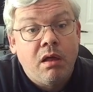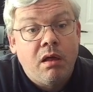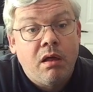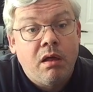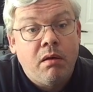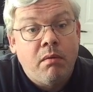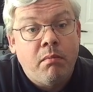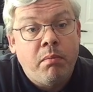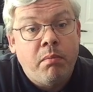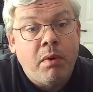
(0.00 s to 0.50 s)

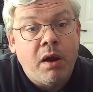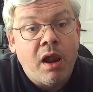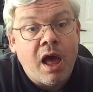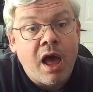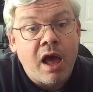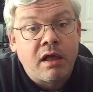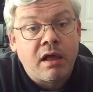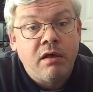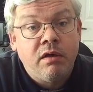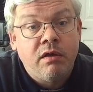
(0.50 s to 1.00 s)

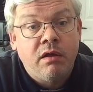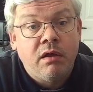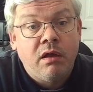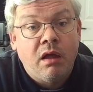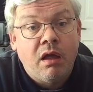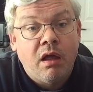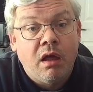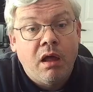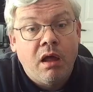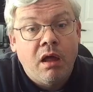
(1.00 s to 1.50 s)
black
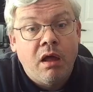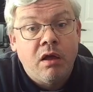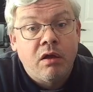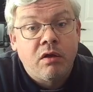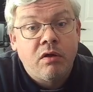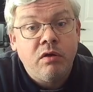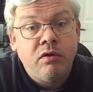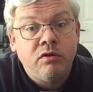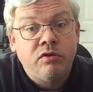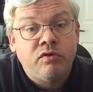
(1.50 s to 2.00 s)

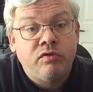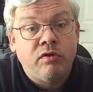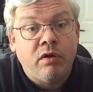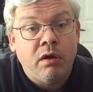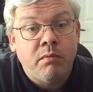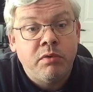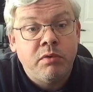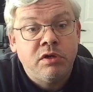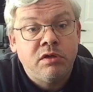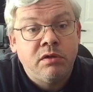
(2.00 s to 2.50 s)
could try
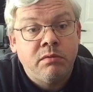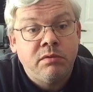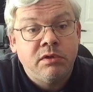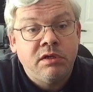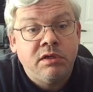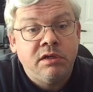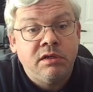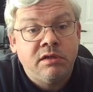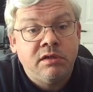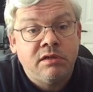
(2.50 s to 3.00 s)
bishop
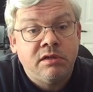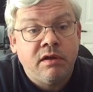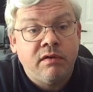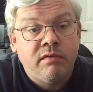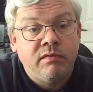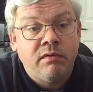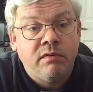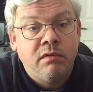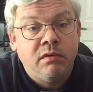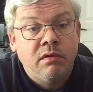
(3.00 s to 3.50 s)

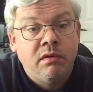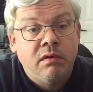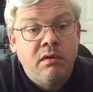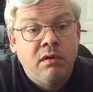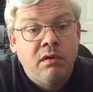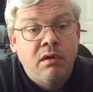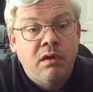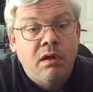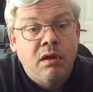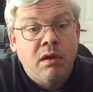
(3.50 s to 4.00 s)
d7,
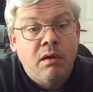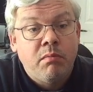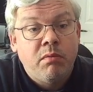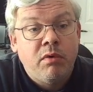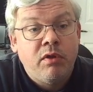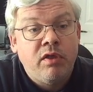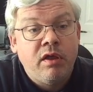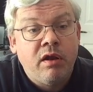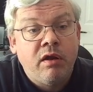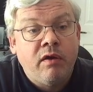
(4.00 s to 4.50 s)
but
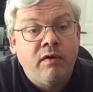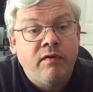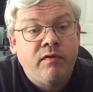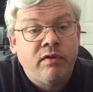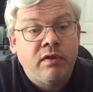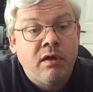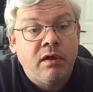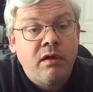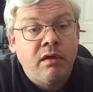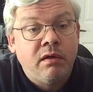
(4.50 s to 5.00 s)
then
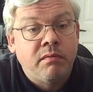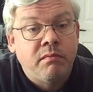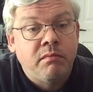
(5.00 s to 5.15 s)
after